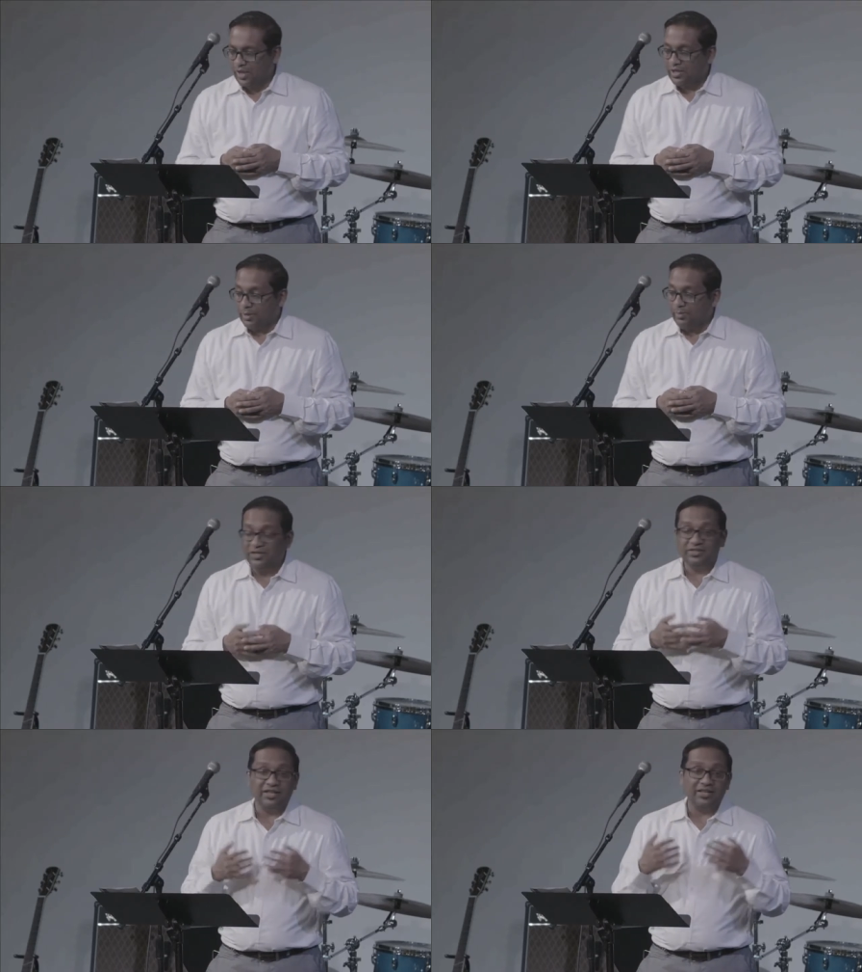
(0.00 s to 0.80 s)
That
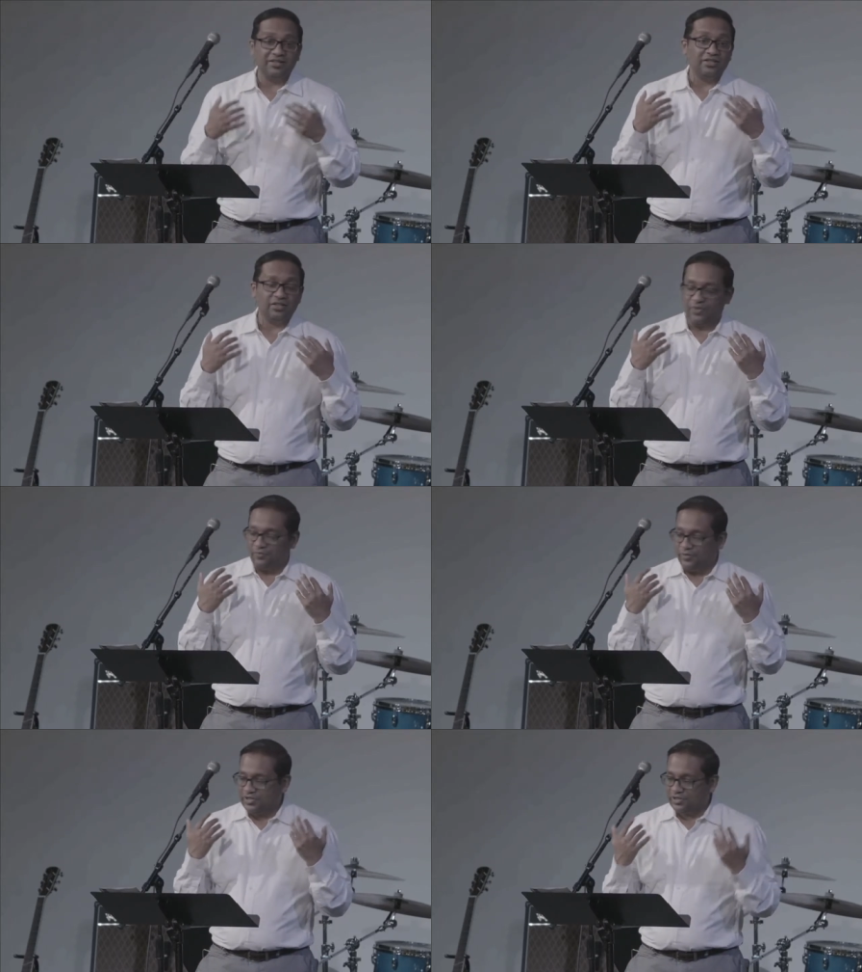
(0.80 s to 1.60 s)
makes the essence of
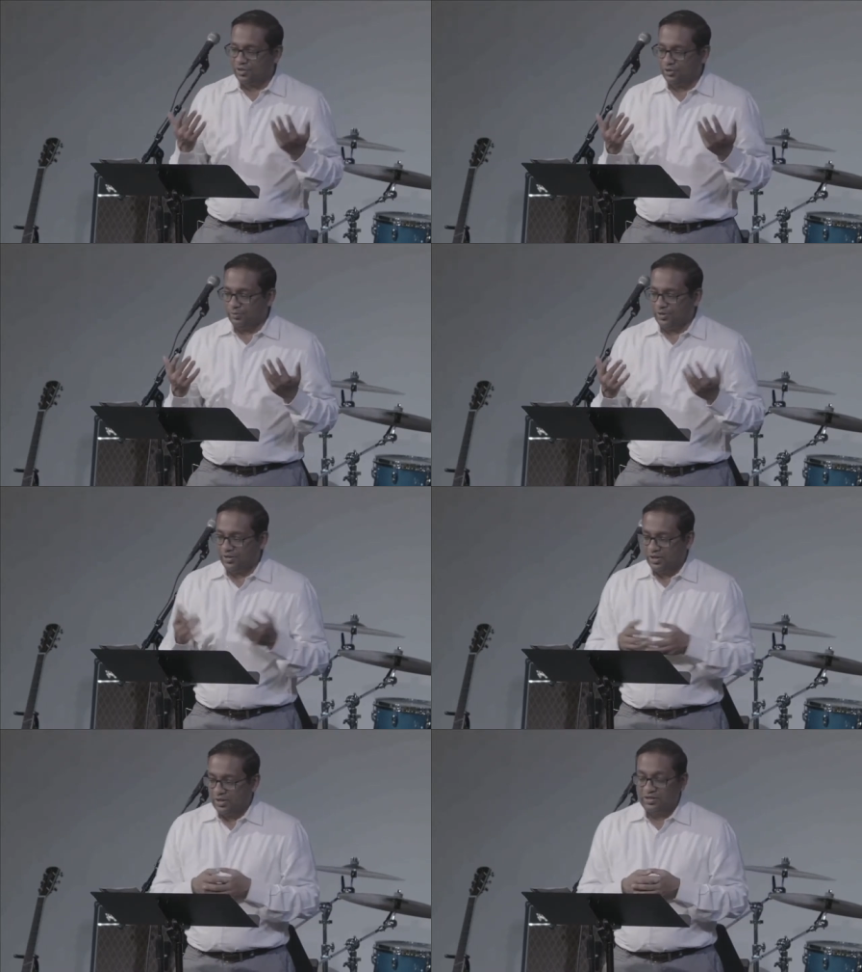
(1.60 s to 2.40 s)
every sermon
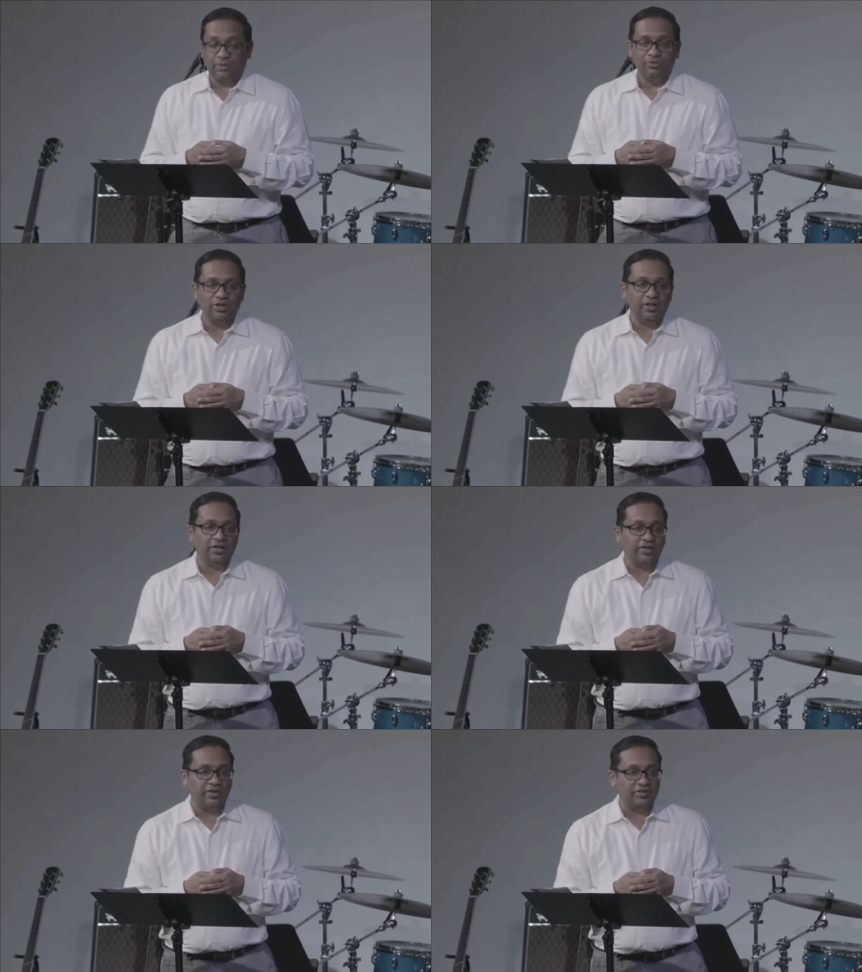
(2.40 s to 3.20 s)
something
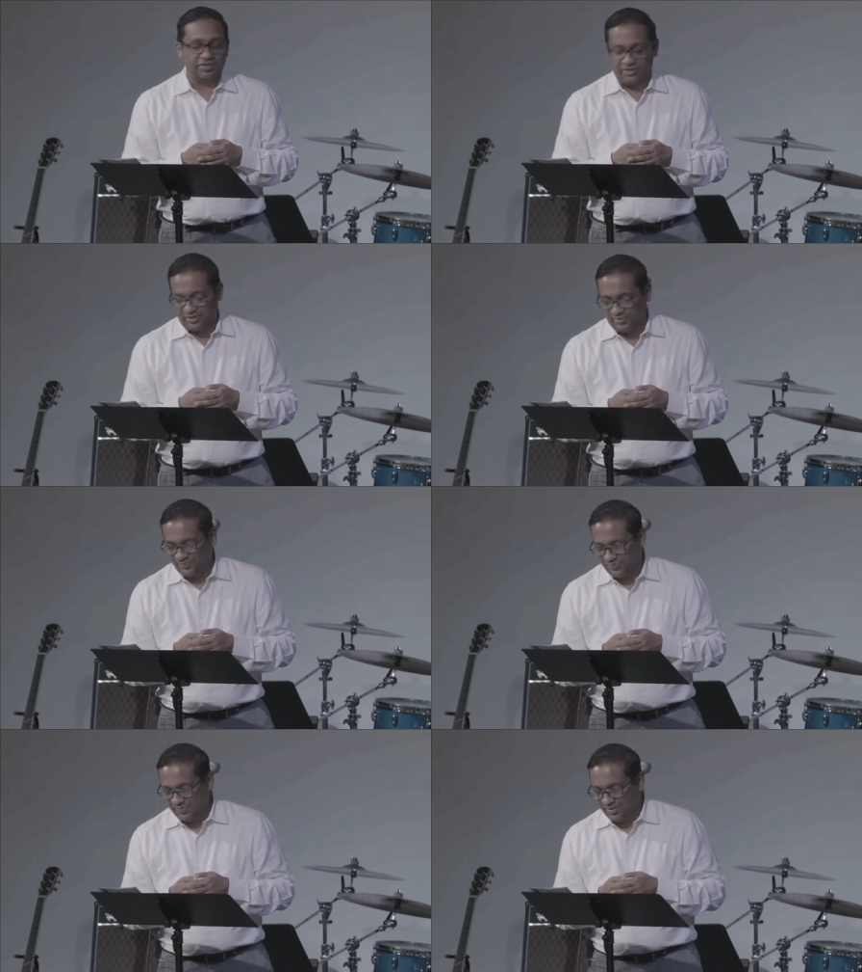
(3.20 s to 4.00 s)
like this.
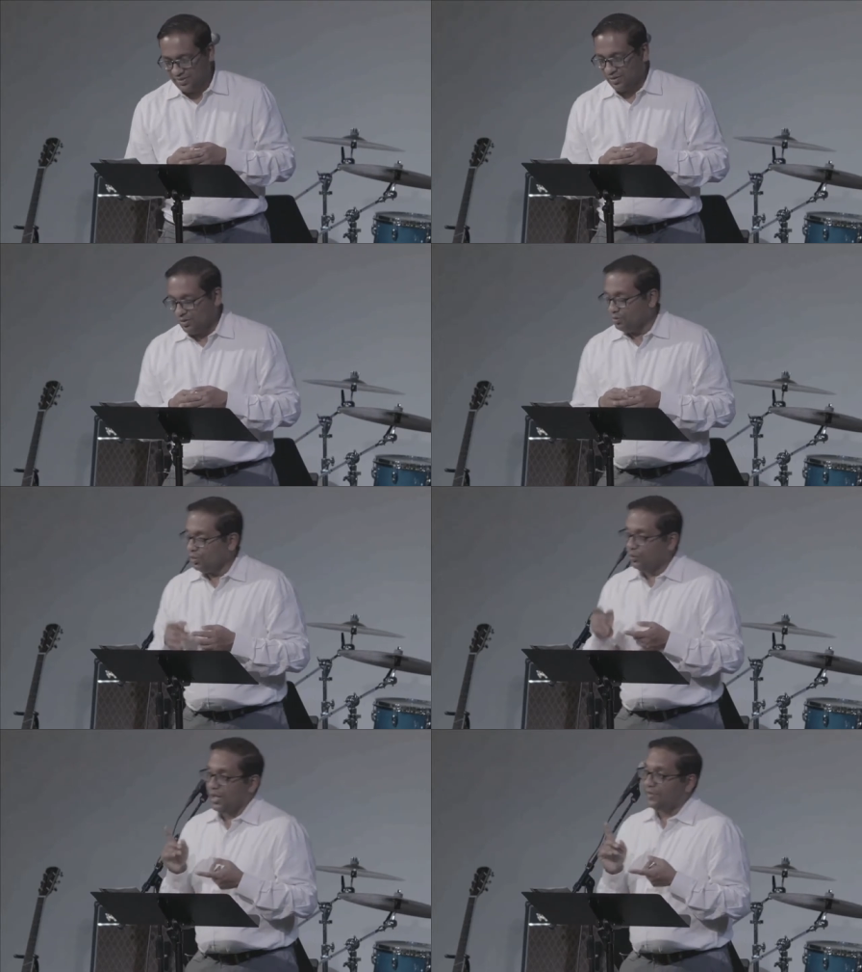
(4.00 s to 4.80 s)

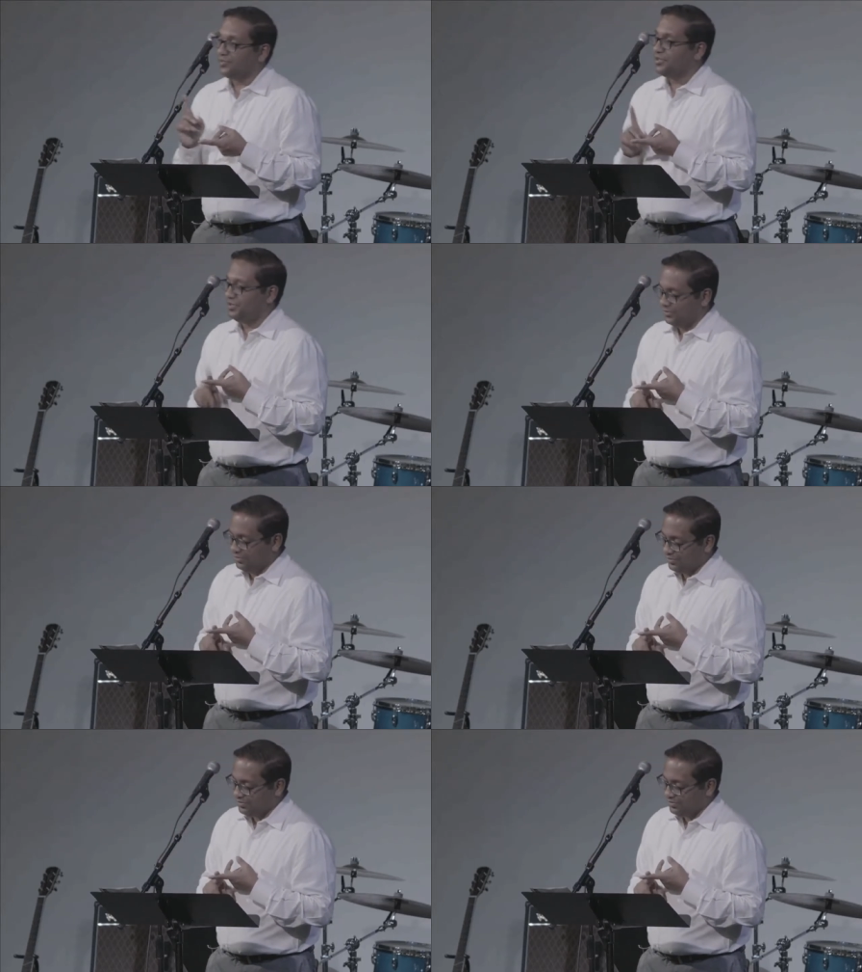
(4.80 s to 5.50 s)
What we have to do,